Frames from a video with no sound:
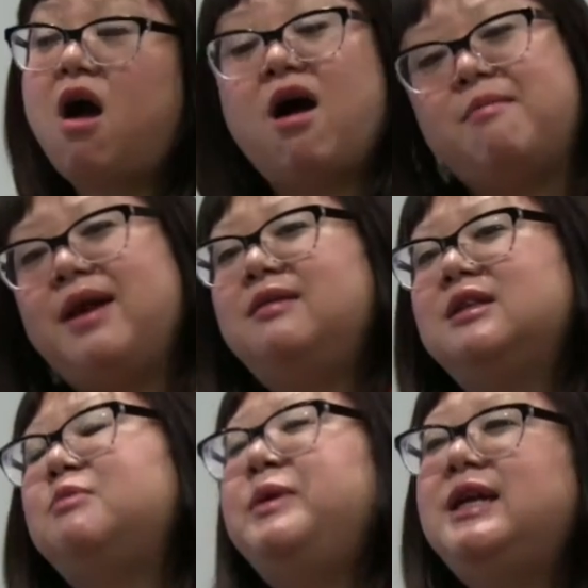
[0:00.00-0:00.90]
I made
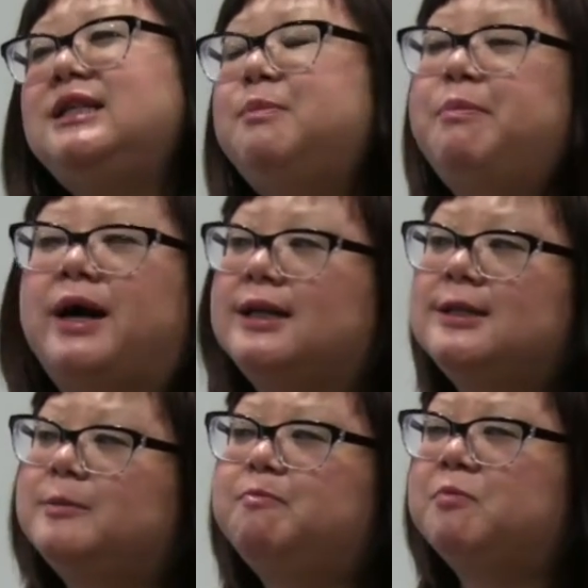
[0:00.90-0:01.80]
this piece,
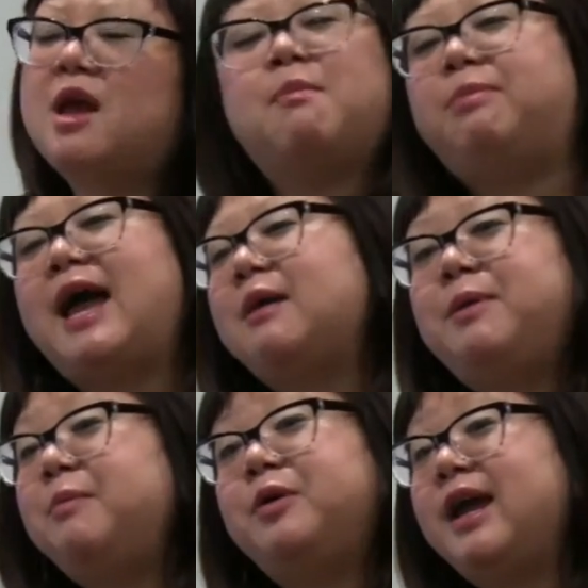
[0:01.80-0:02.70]
but Black
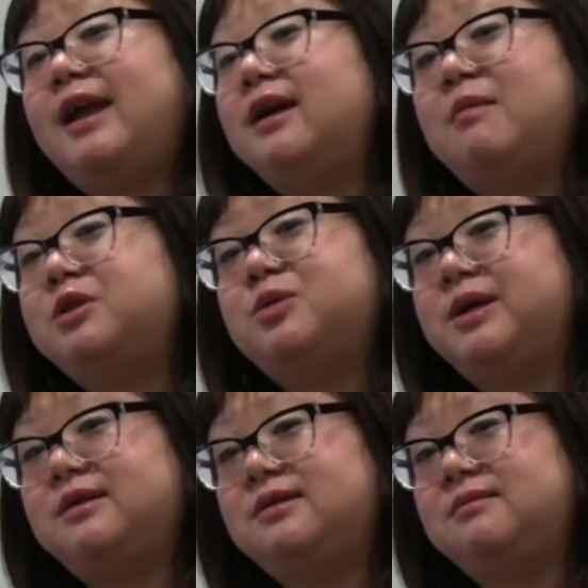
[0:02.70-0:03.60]
people can't come to
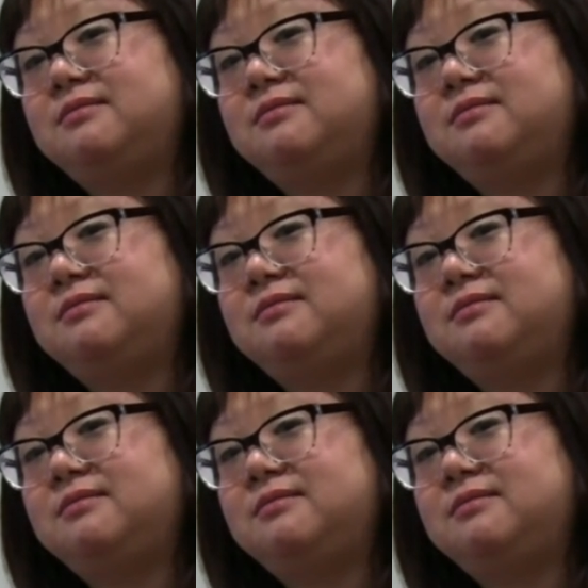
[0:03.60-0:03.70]
it.